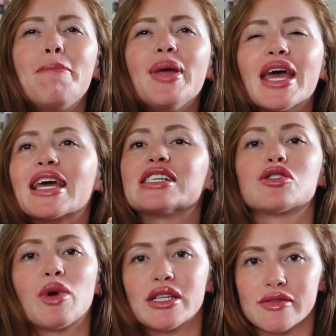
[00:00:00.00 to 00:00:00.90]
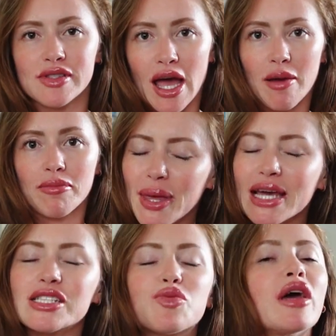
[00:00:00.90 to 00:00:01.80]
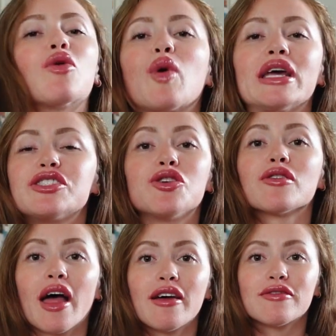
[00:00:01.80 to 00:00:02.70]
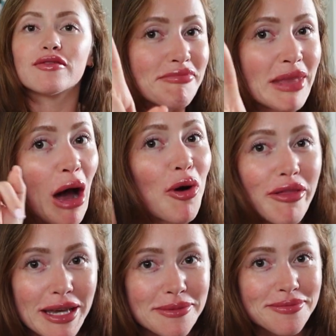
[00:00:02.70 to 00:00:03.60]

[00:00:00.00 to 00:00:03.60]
biggest waste of time. Biggest way to waste your life. Not worth it.